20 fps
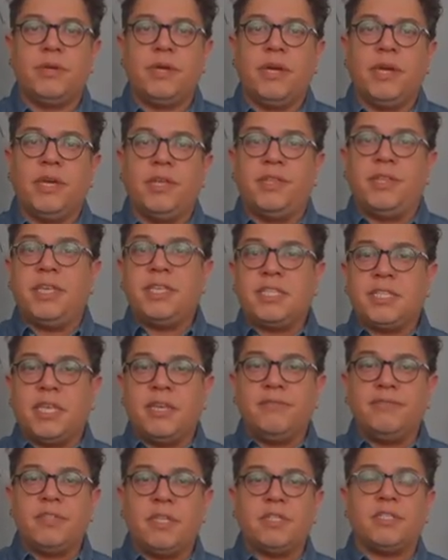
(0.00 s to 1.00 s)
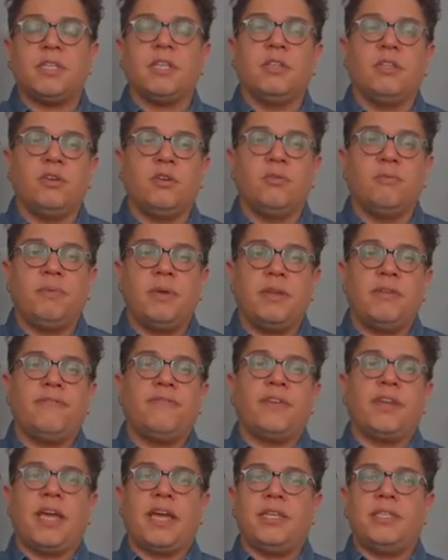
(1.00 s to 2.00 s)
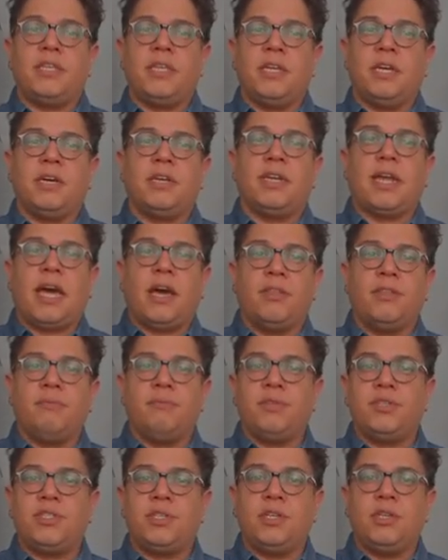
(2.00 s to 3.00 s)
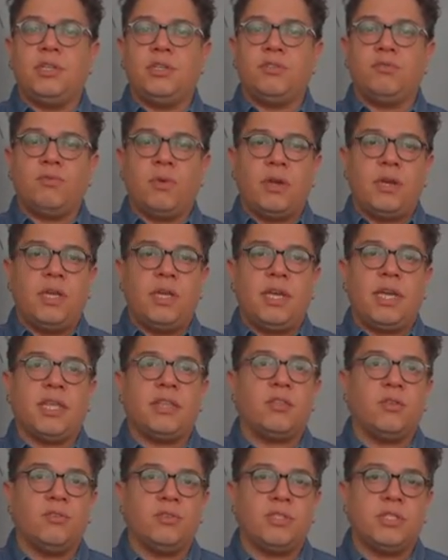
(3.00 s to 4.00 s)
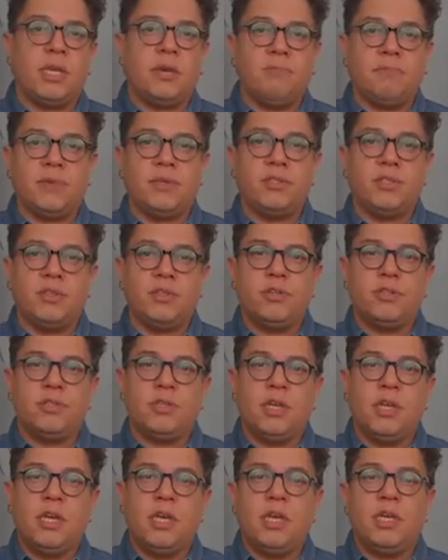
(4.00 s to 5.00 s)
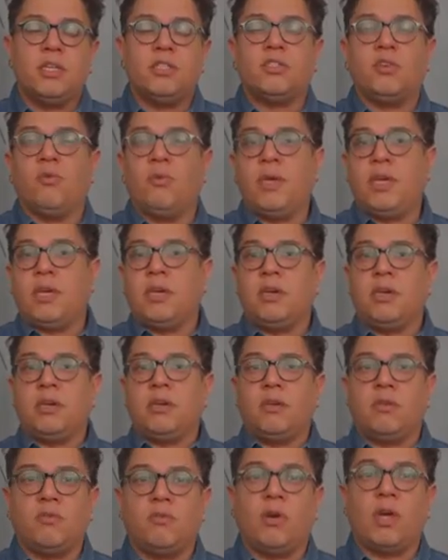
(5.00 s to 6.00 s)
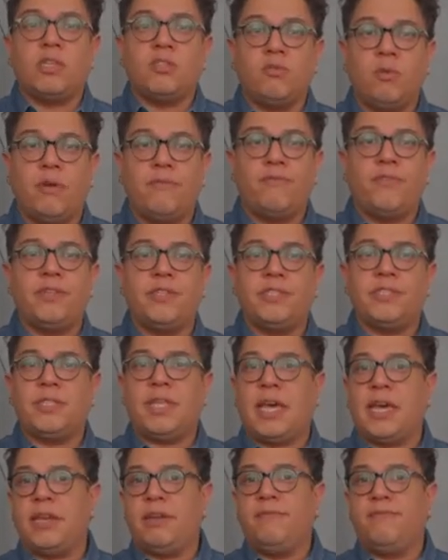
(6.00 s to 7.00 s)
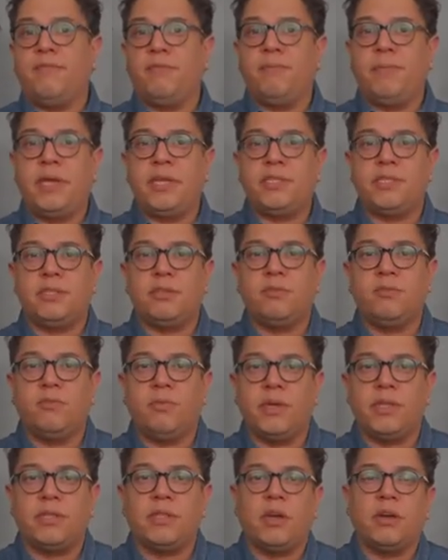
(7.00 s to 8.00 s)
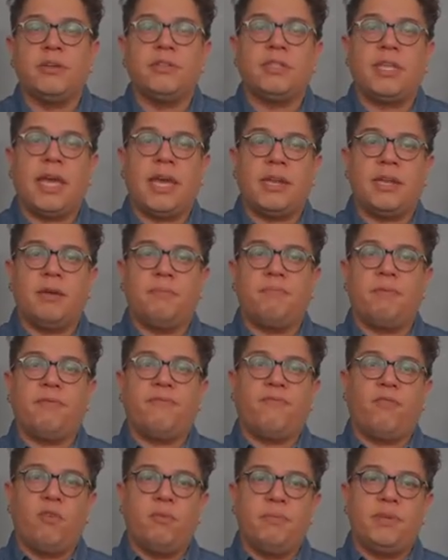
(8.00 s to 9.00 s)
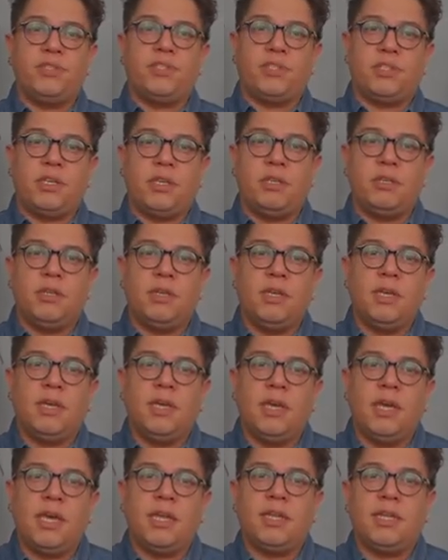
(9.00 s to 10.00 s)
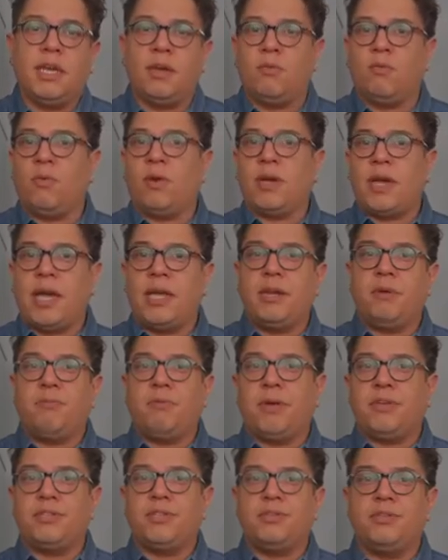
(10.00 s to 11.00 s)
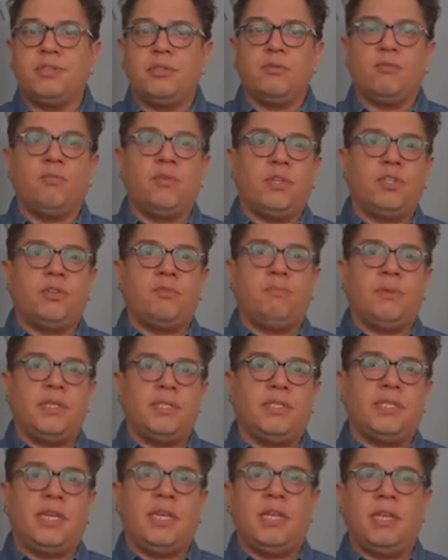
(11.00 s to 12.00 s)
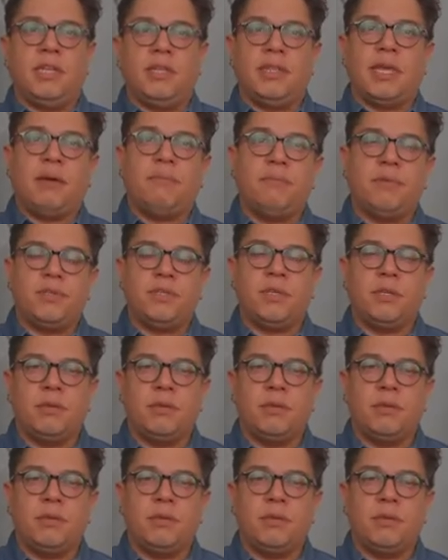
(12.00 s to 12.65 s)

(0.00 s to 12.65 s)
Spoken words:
This gives us a little bit of an idea on how the machine is running at those temperatures, so we can cross-reference that information with our data performance sheet and get what kind of pressures that we should be seeing in that machine.